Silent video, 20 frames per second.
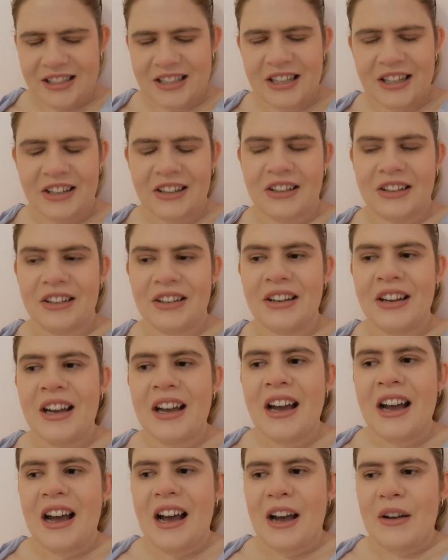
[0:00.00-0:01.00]
So I'm
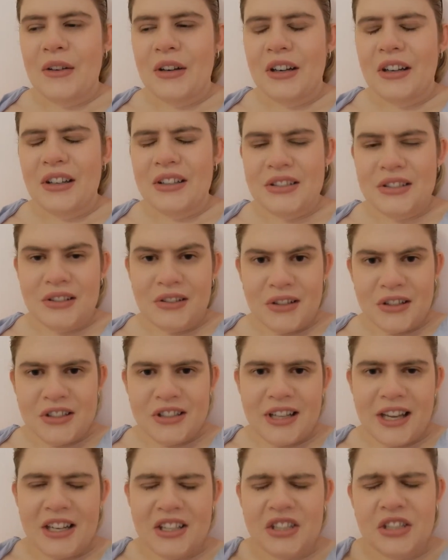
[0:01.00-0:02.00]
gonna go
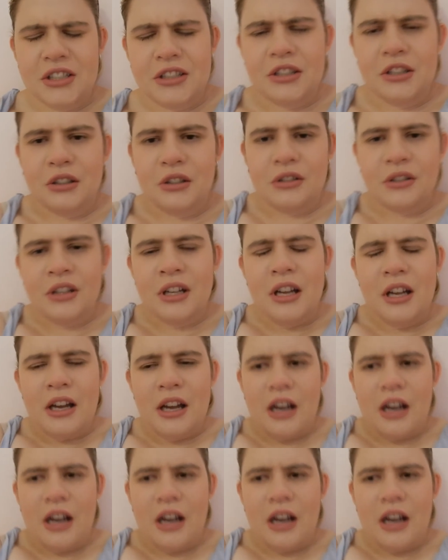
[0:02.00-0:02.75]
to that, chill,